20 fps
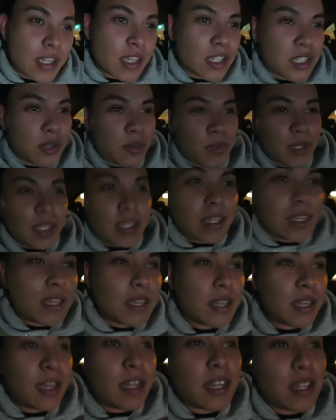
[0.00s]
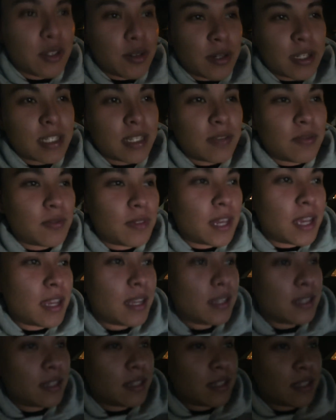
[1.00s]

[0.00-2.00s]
it should be an interesting flight.